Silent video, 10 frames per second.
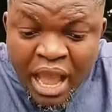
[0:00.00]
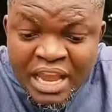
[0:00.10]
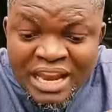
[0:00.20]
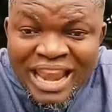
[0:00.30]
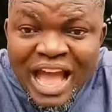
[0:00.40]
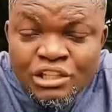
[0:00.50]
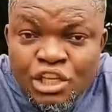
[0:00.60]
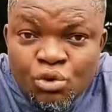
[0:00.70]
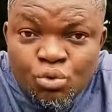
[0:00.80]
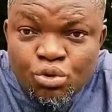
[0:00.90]
a
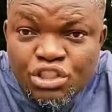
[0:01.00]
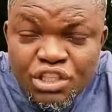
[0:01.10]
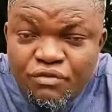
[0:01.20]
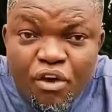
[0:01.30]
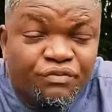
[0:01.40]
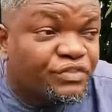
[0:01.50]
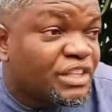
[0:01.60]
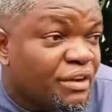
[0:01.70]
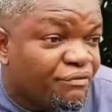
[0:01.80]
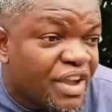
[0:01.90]
land inclusive of
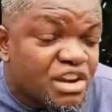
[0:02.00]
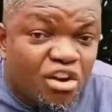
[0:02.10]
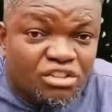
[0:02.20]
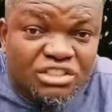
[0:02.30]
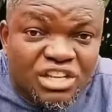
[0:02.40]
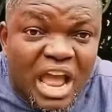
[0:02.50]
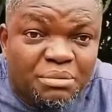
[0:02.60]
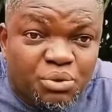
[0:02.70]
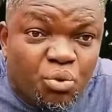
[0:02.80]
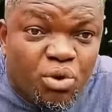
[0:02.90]
the various
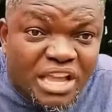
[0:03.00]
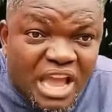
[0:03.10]
tribes who